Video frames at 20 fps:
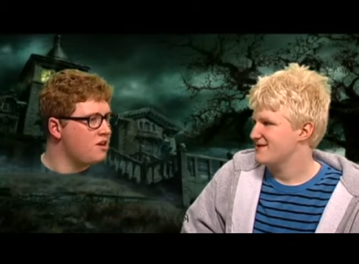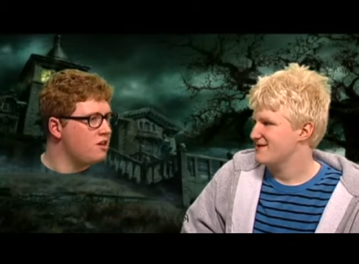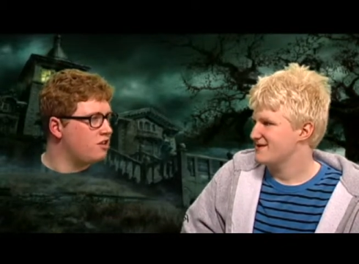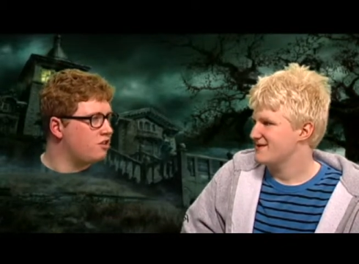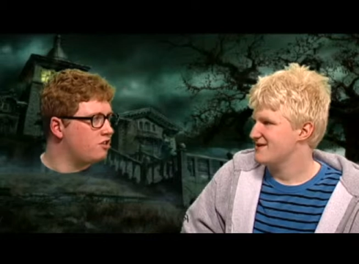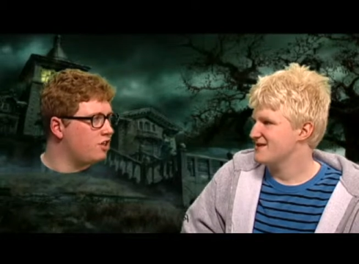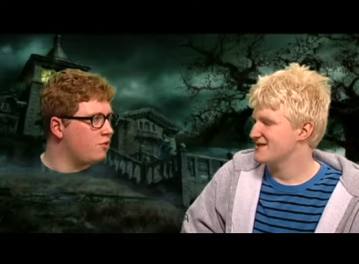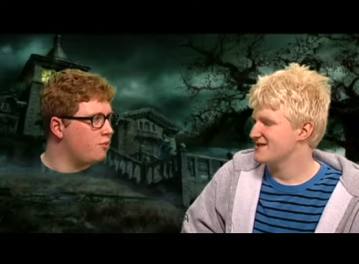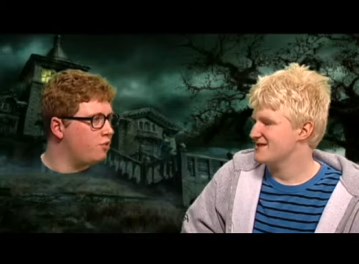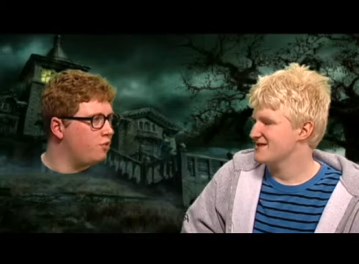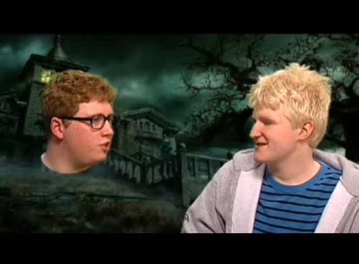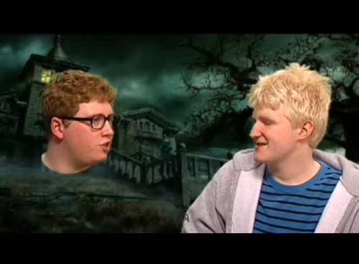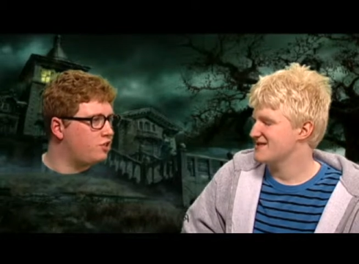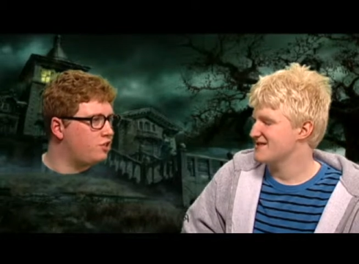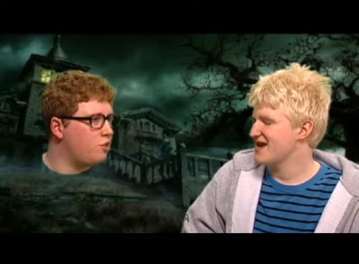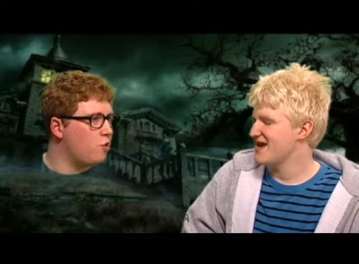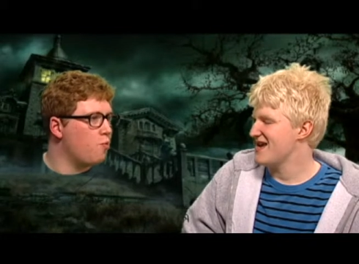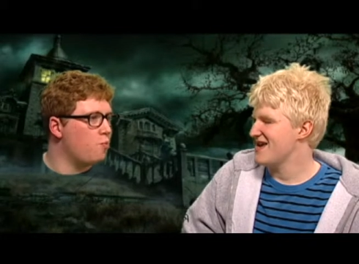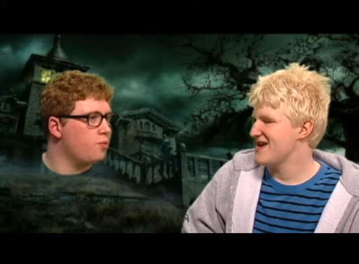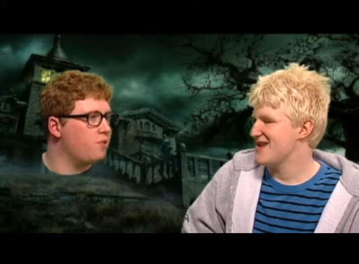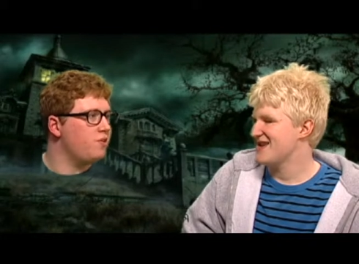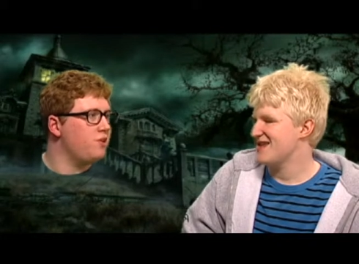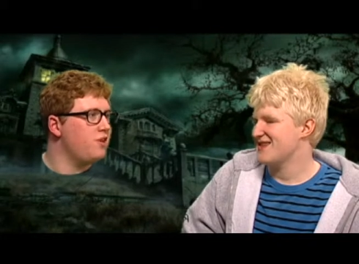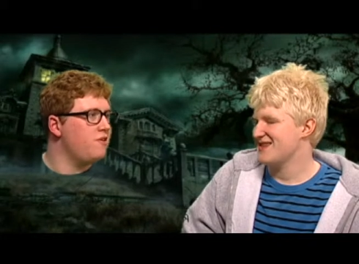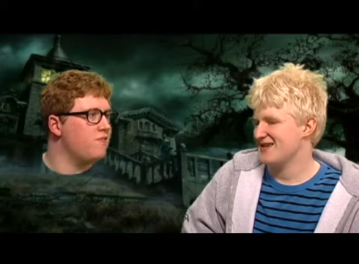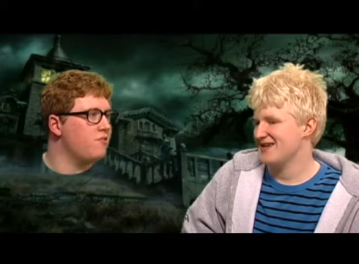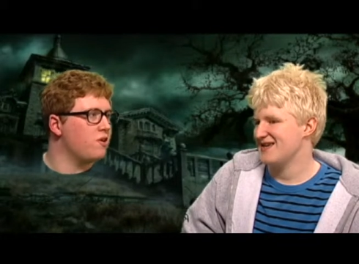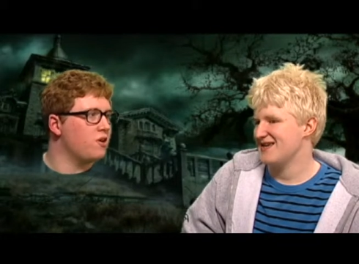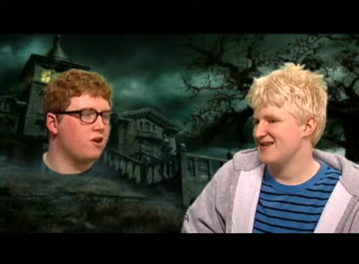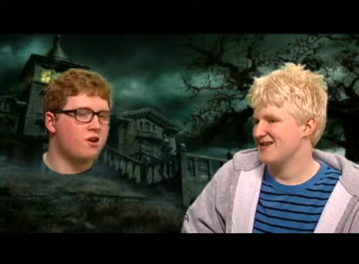Speaker 1: She so I really just don't
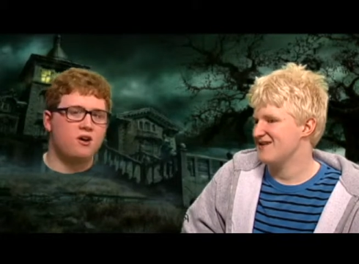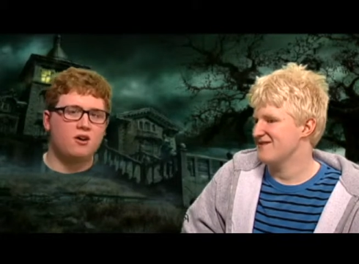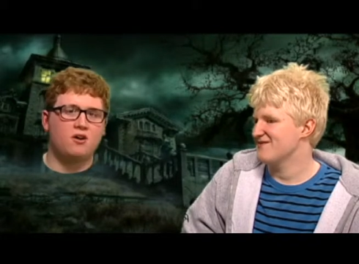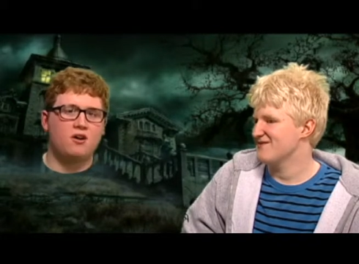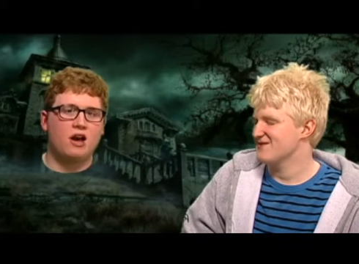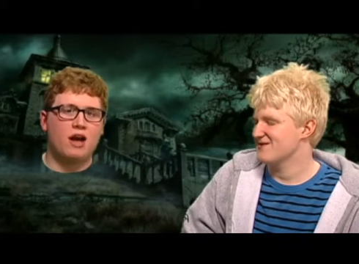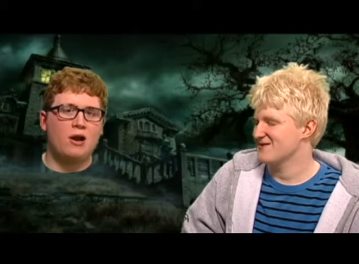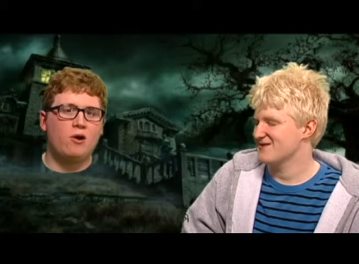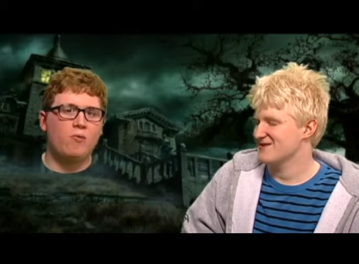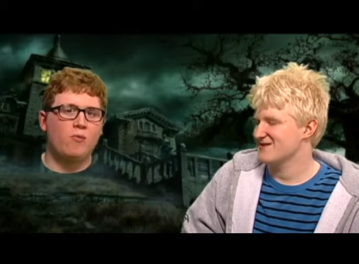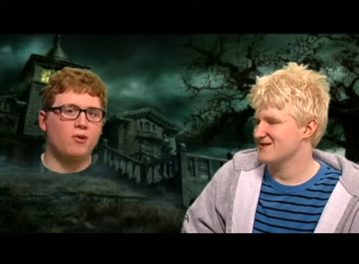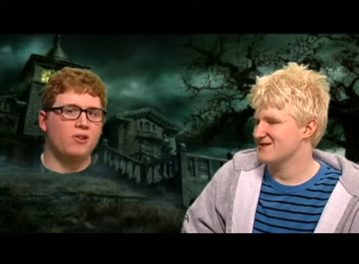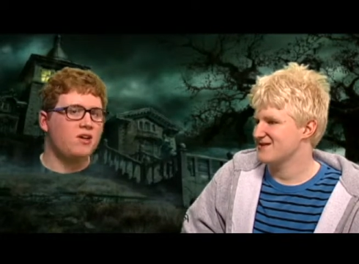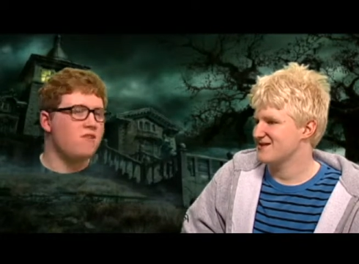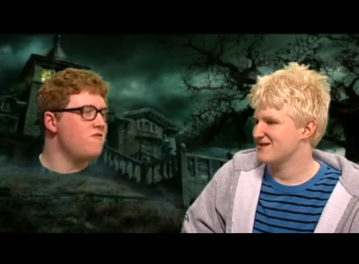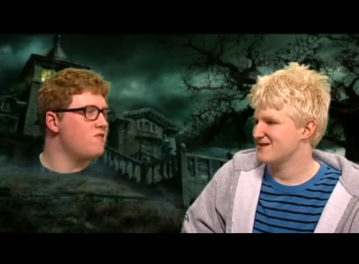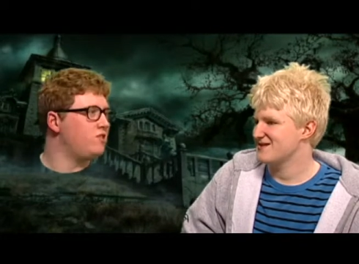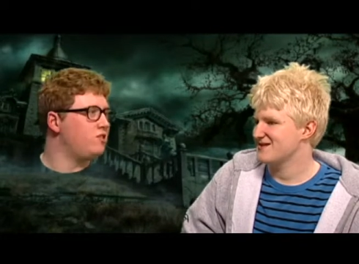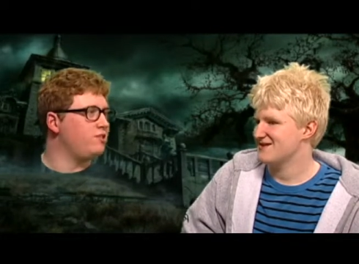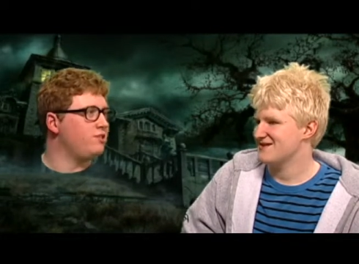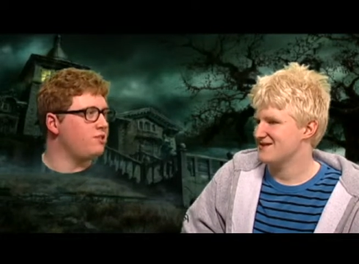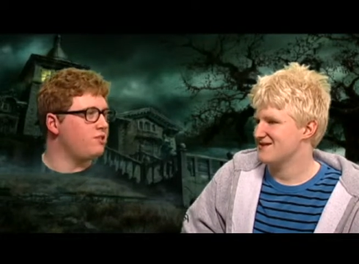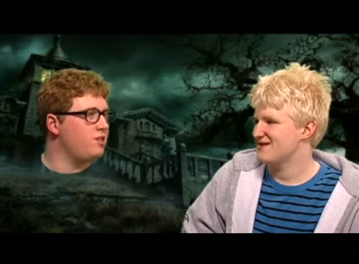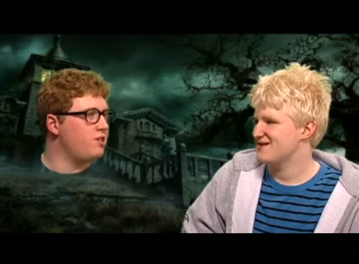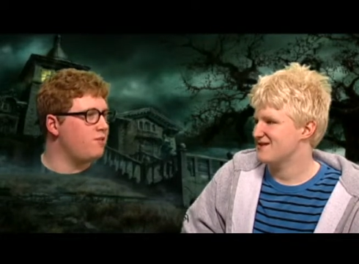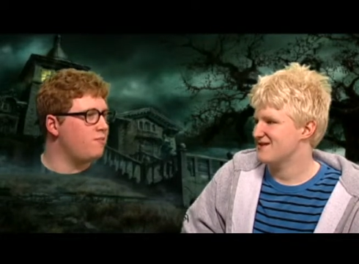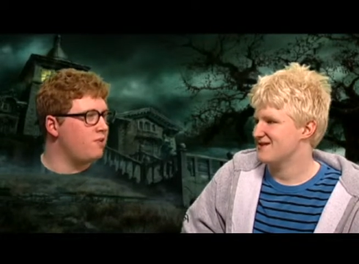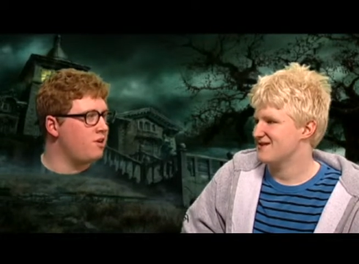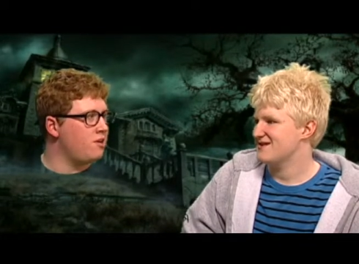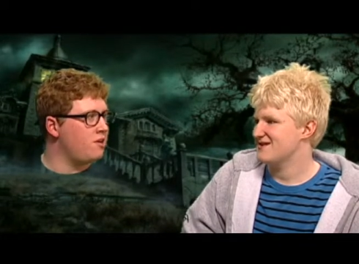believe her. Evil. I don't believe that she's a
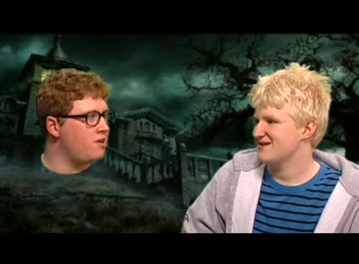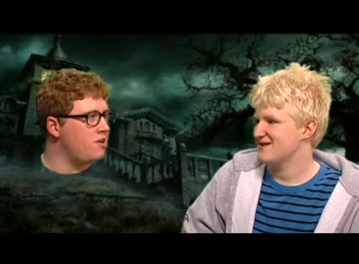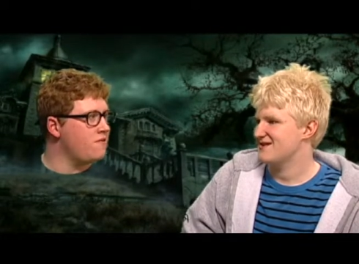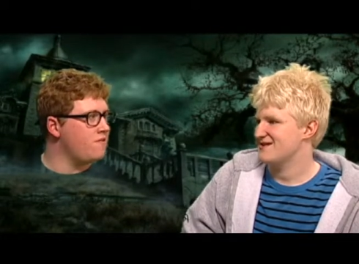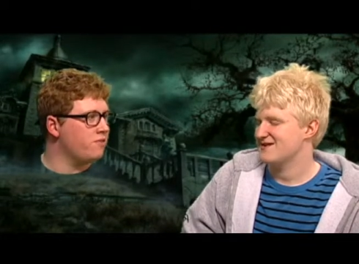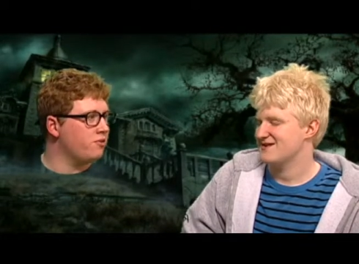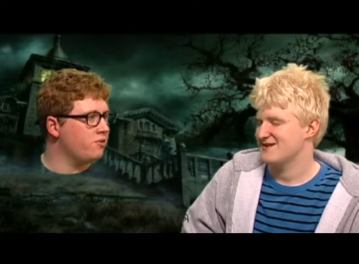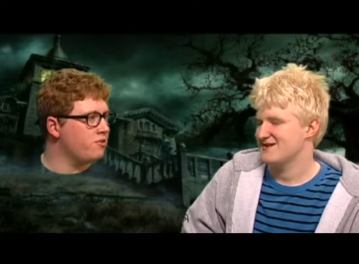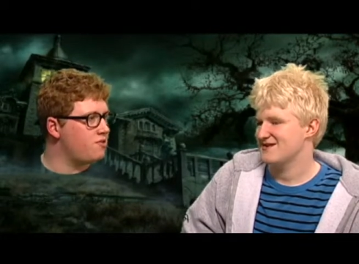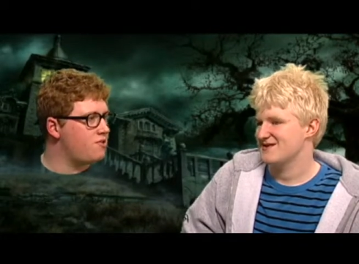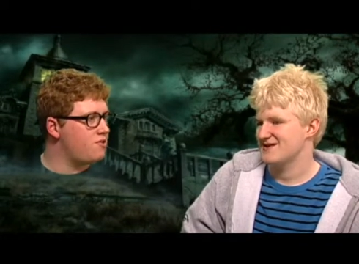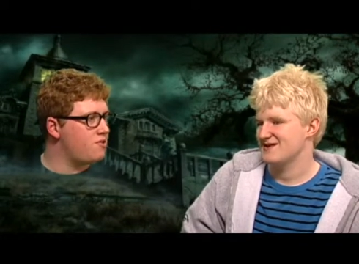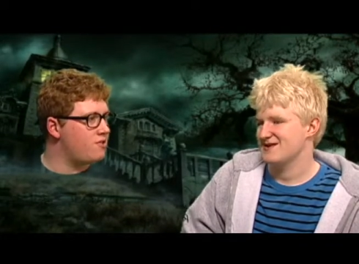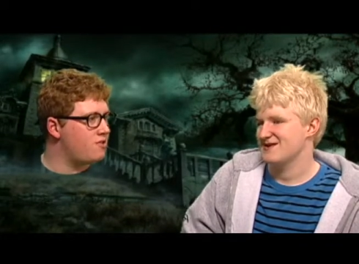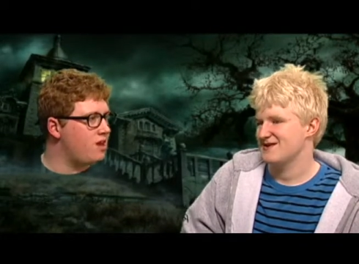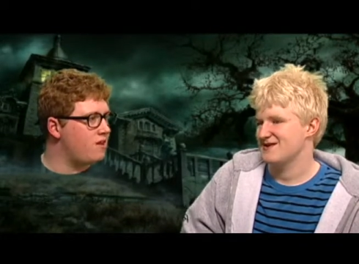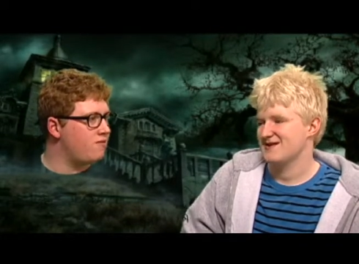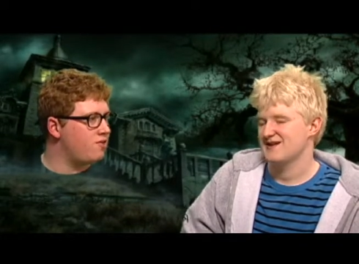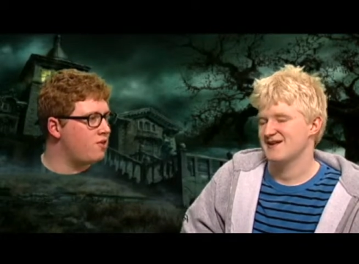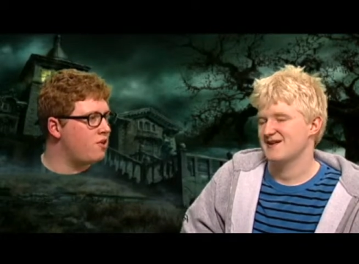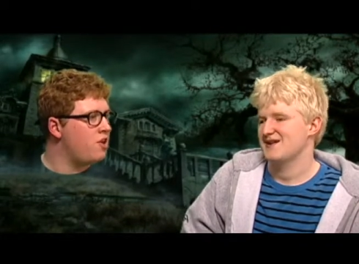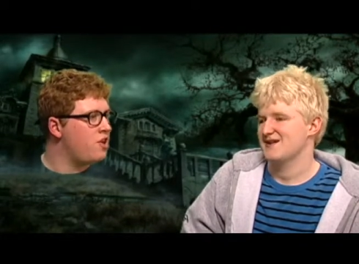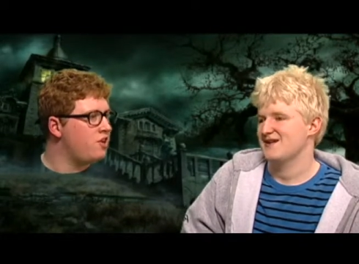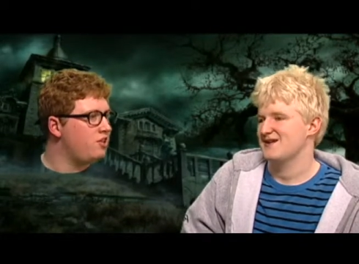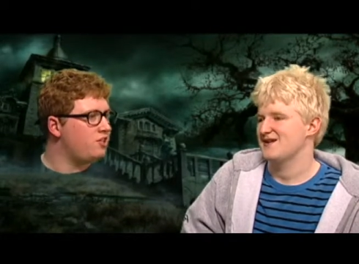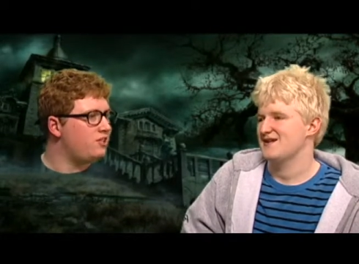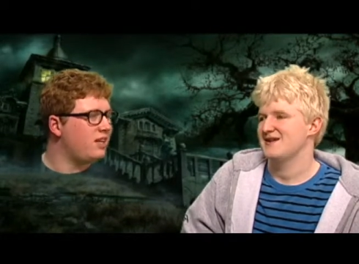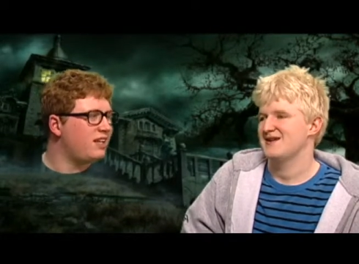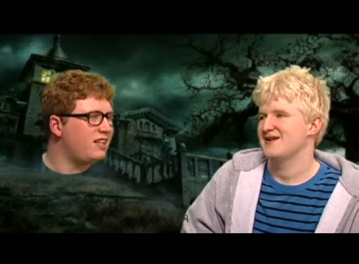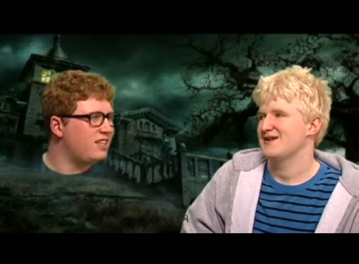demon, evil devil.
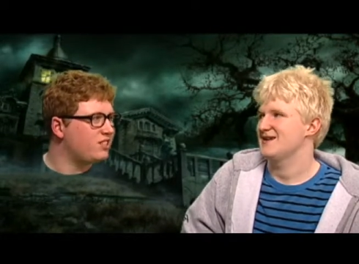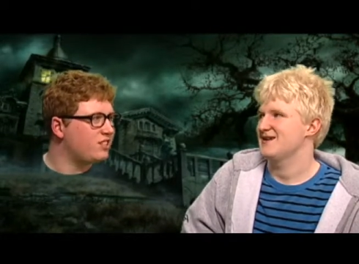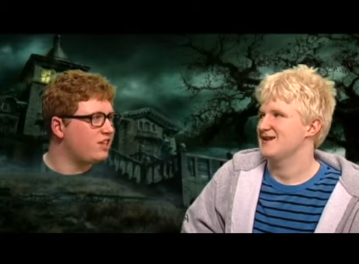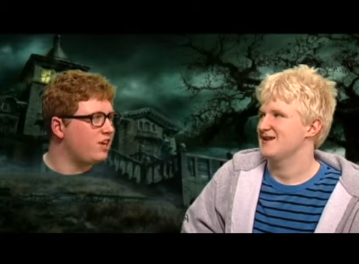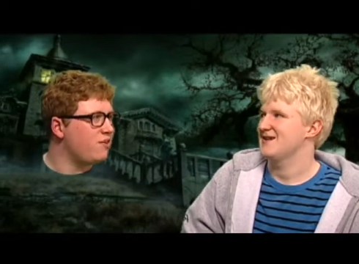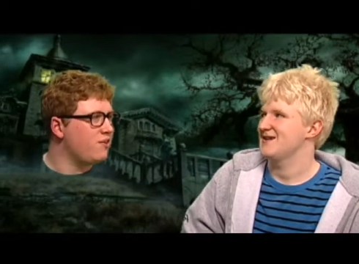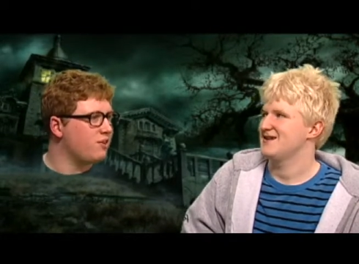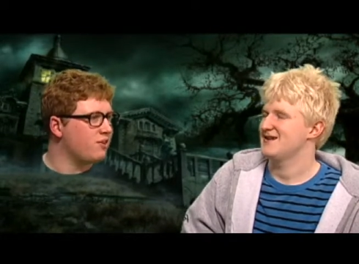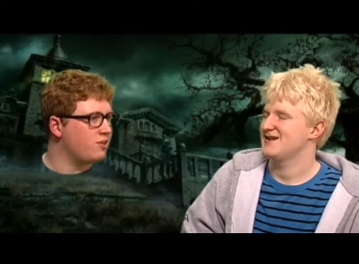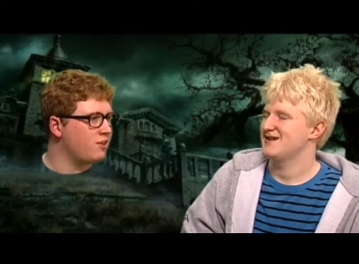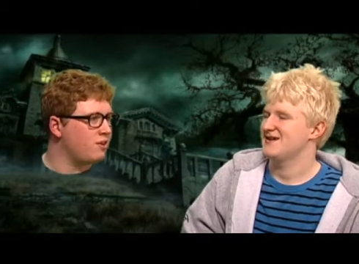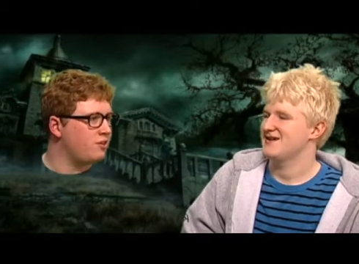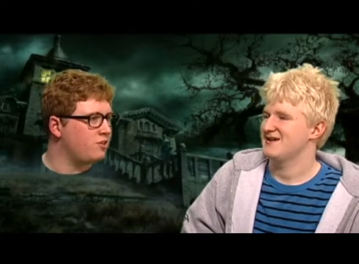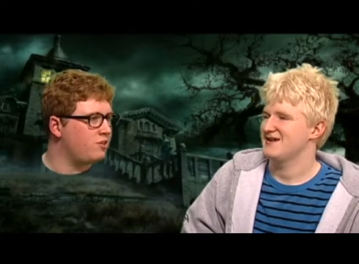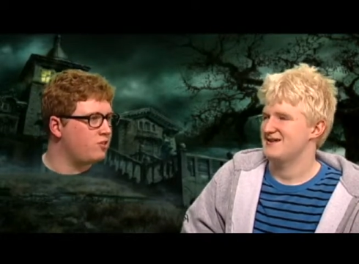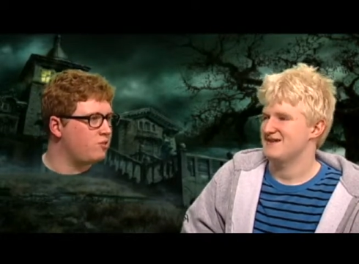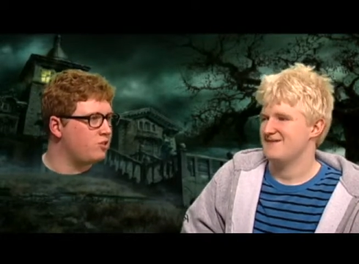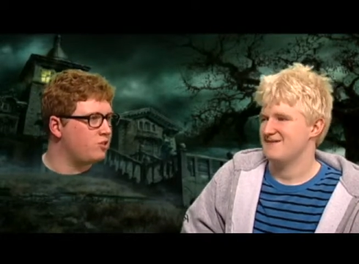She's not that scary looking too.